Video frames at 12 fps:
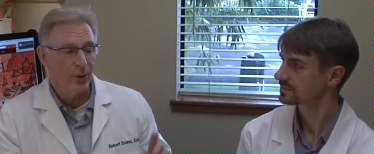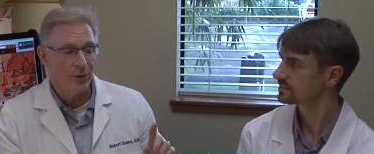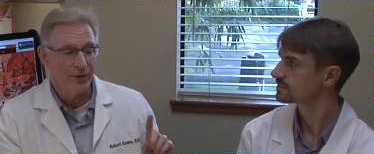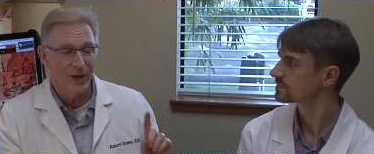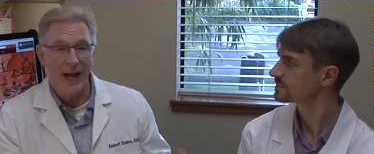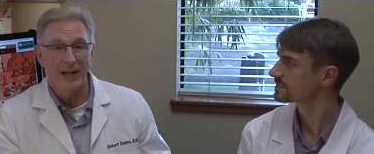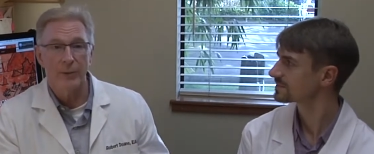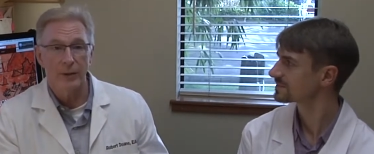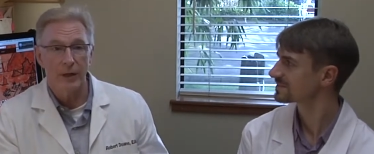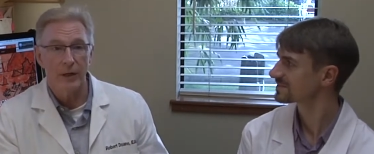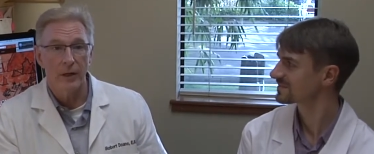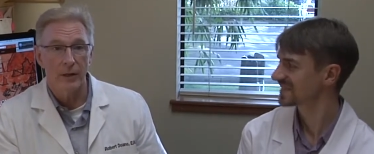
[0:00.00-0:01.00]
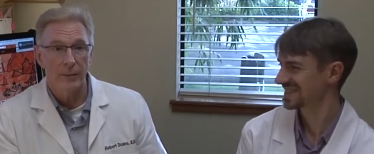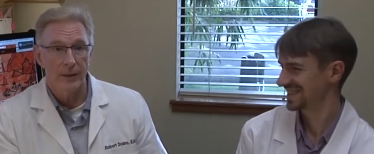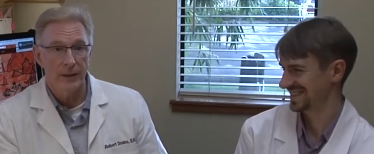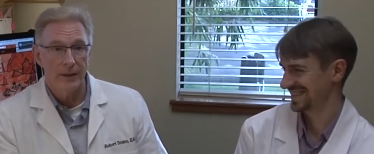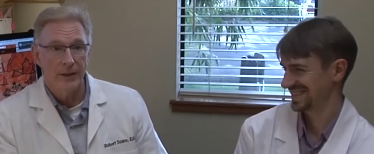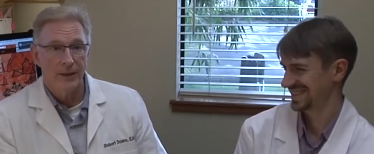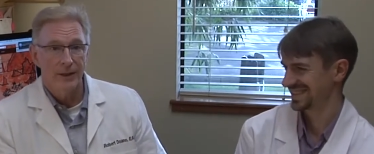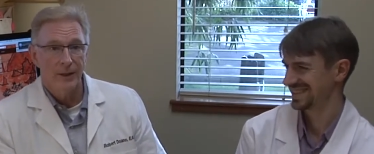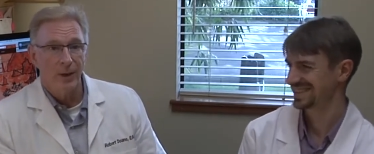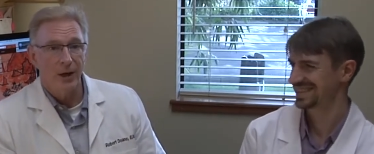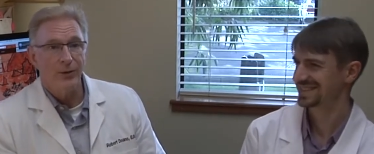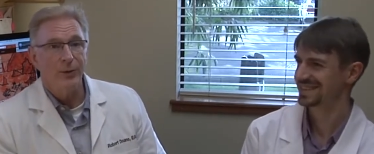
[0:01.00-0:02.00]
Speaker 1: know exactly what they are, but
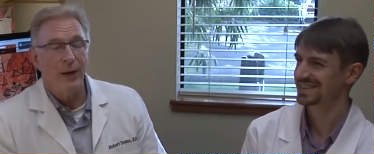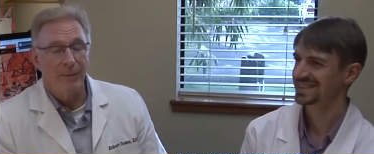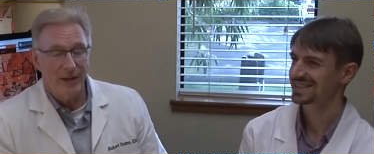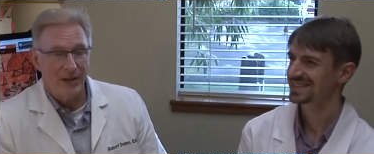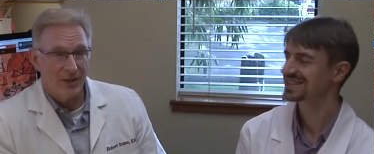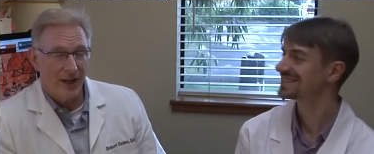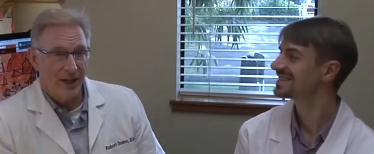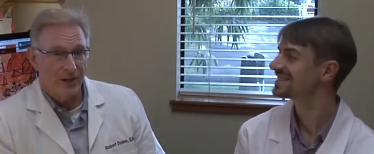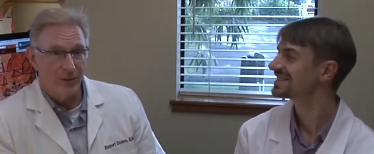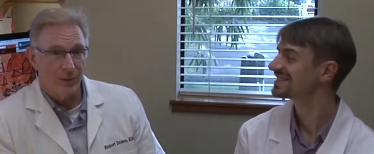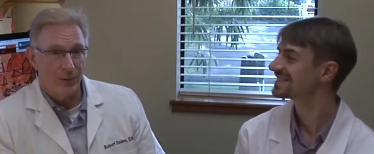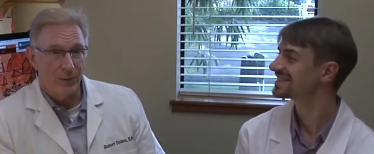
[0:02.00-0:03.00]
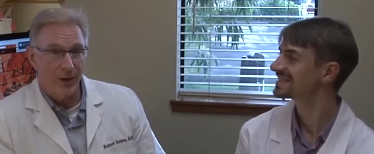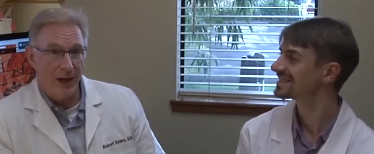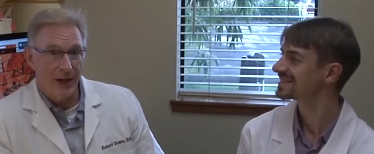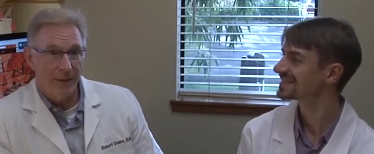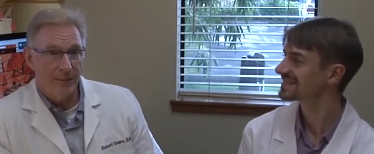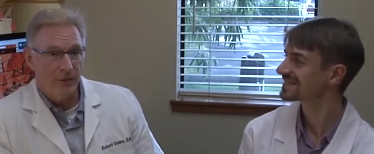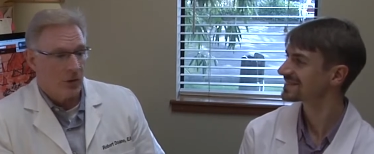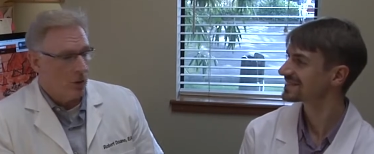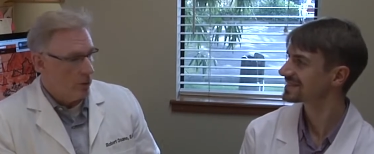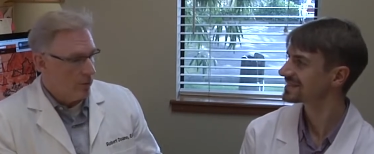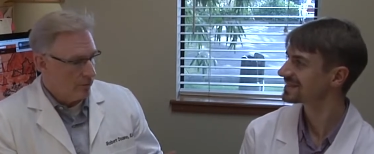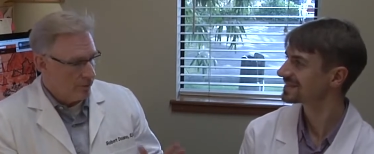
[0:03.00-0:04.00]
I'll do my best to answer them, okay?
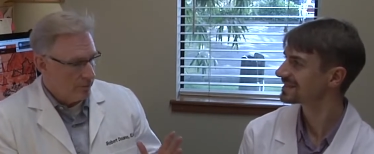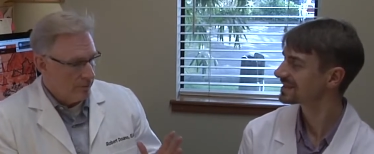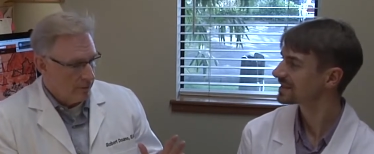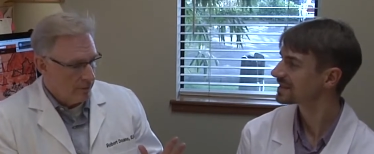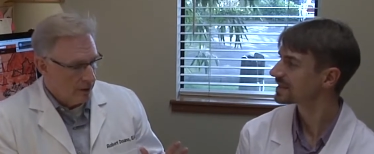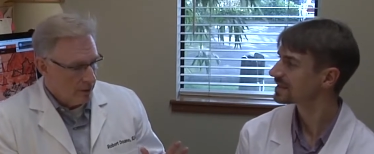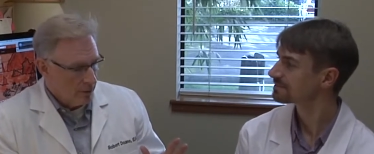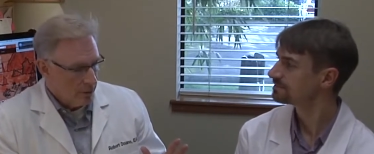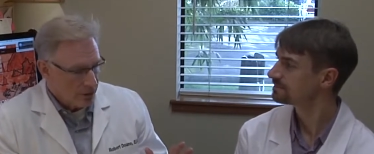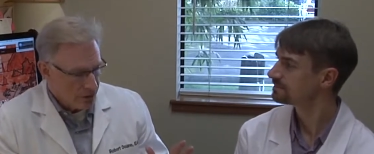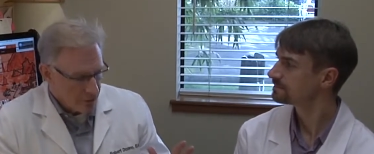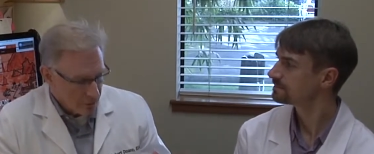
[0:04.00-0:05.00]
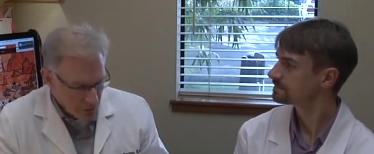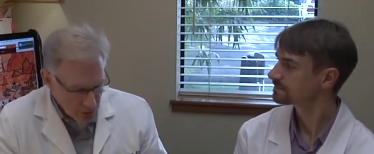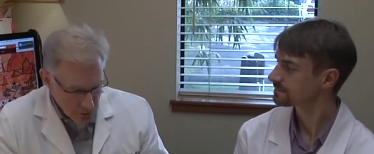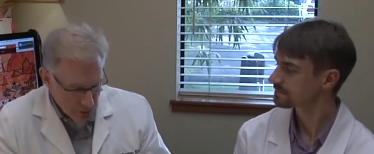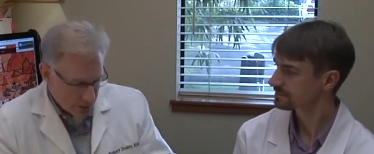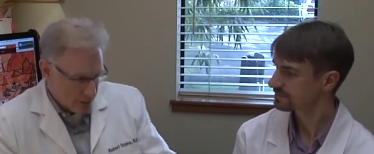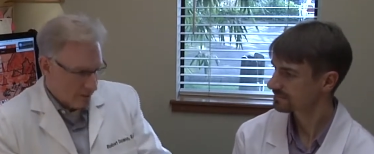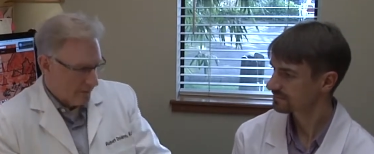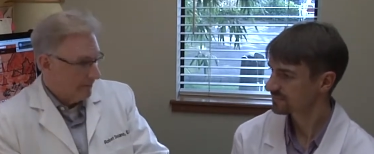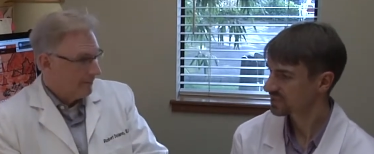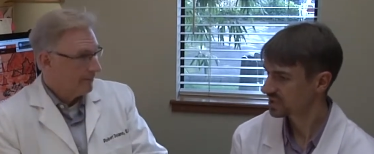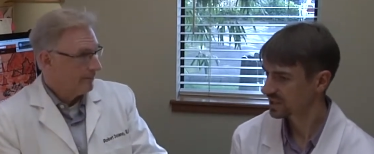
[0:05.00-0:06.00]
So what's the first question?
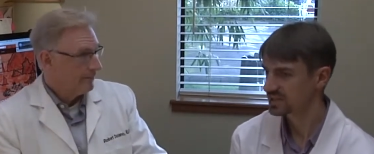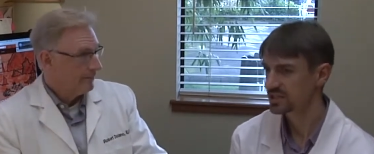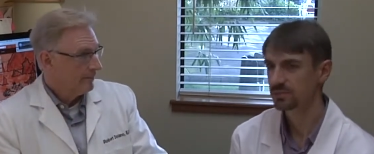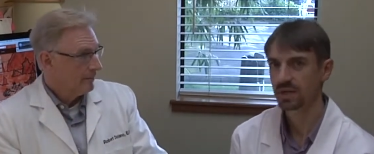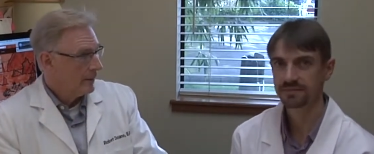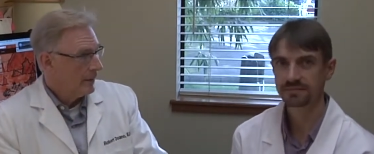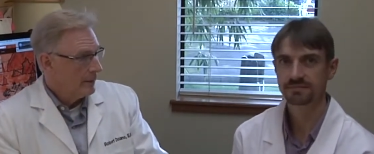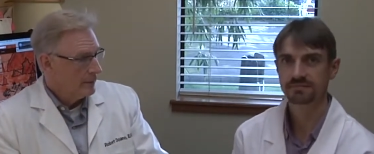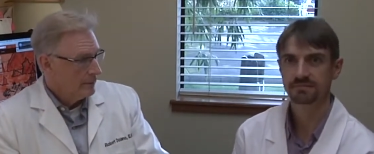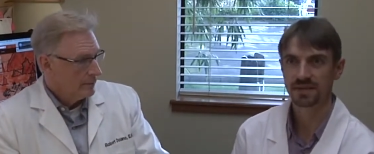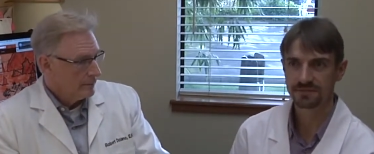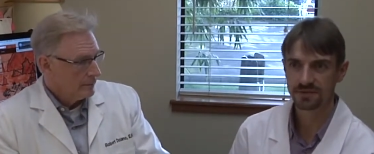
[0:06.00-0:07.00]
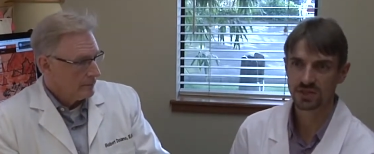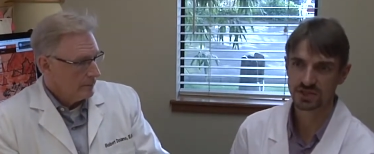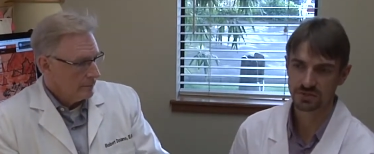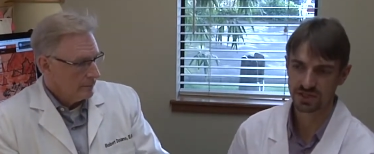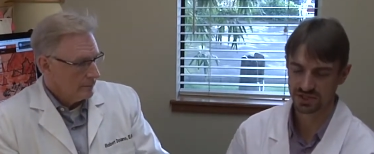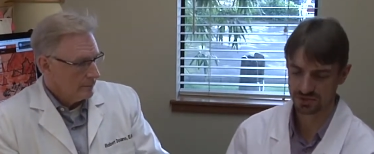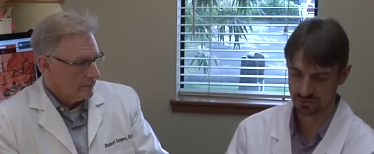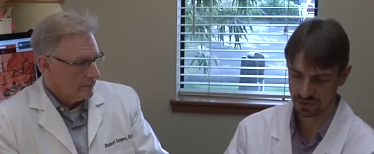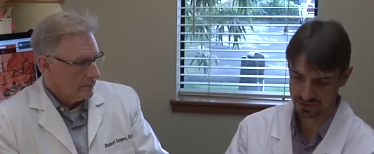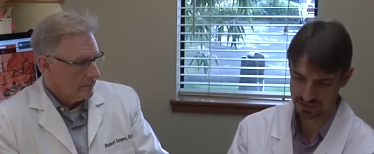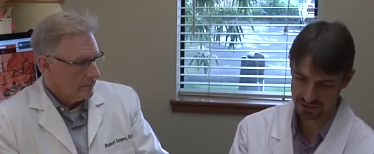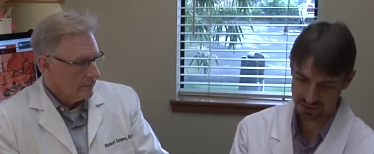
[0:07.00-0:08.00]
Speaker 2: Okay, so my, my first question
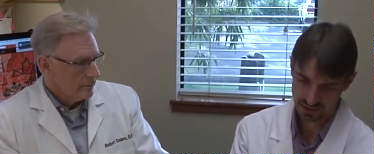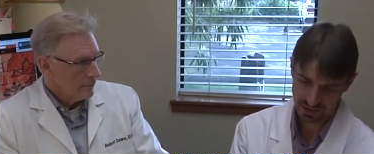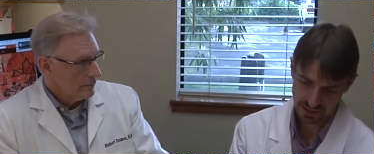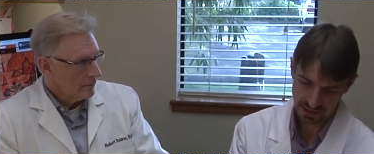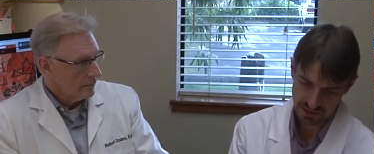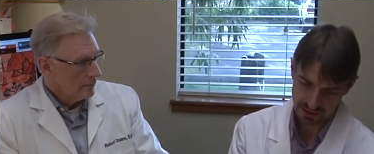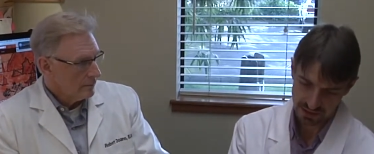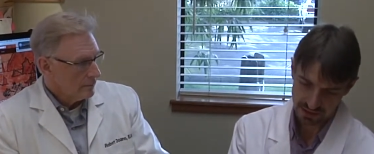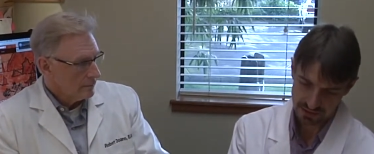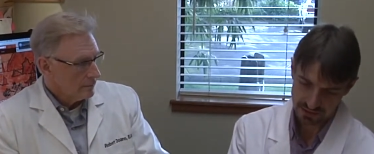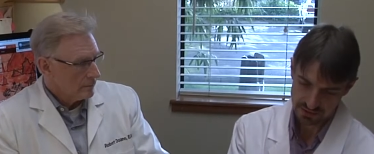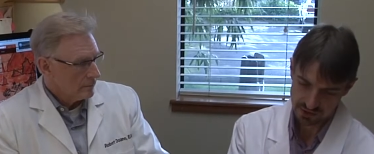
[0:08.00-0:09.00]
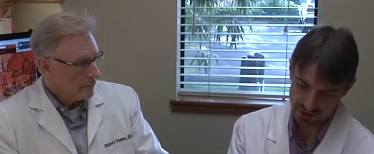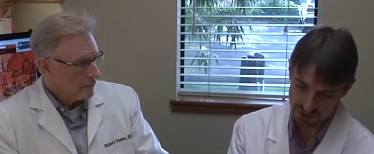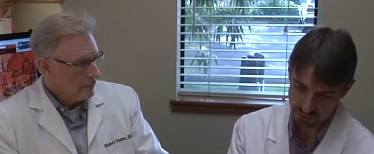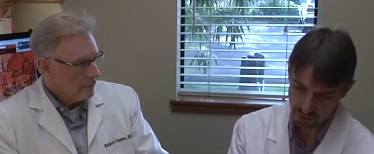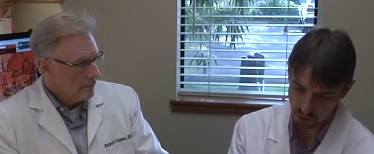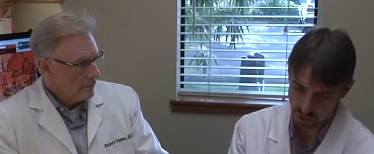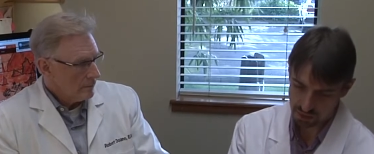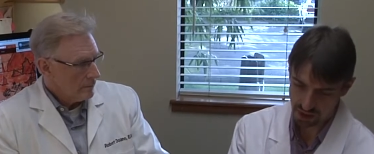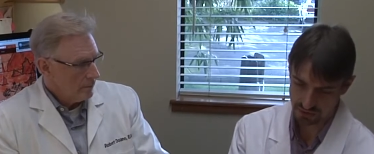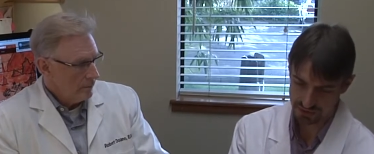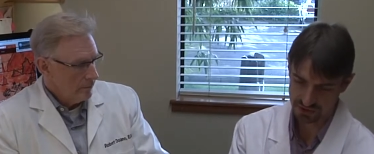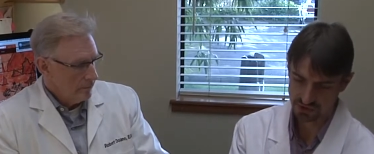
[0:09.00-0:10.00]
was small
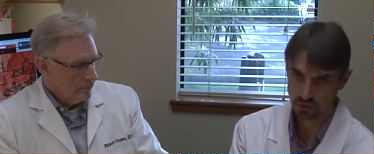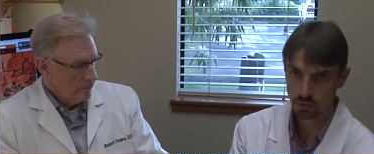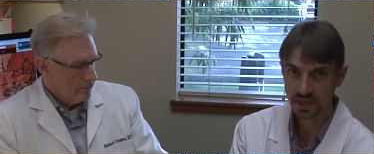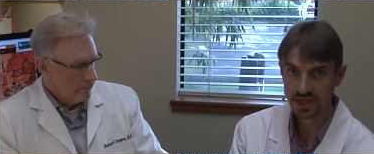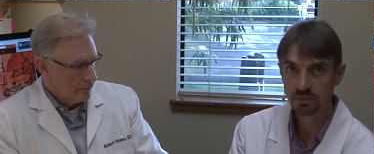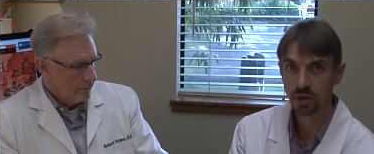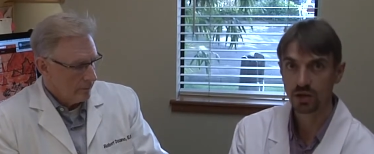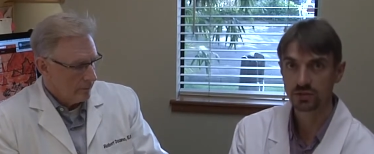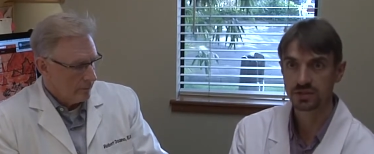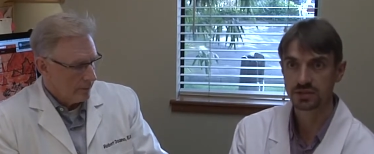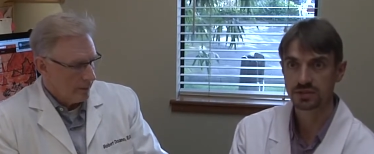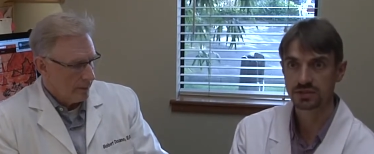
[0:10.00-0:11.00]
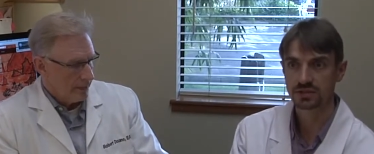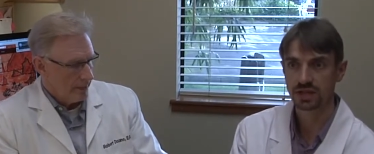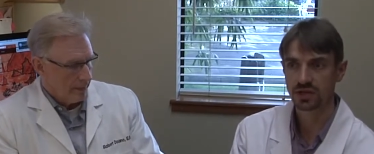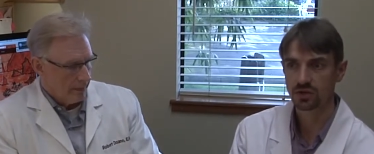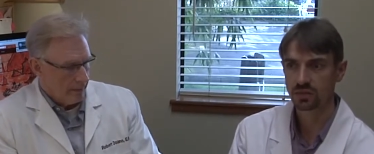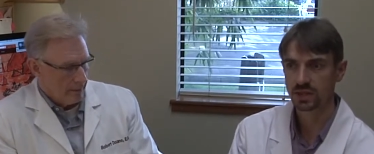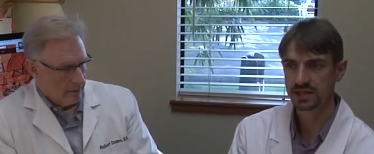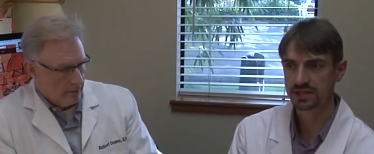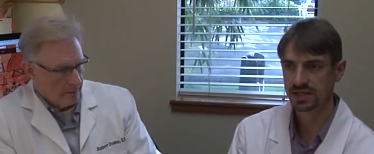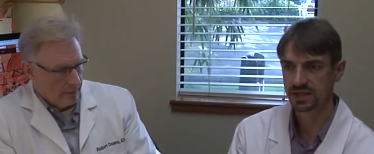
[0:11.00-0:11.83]
pulses or weak pulses, they always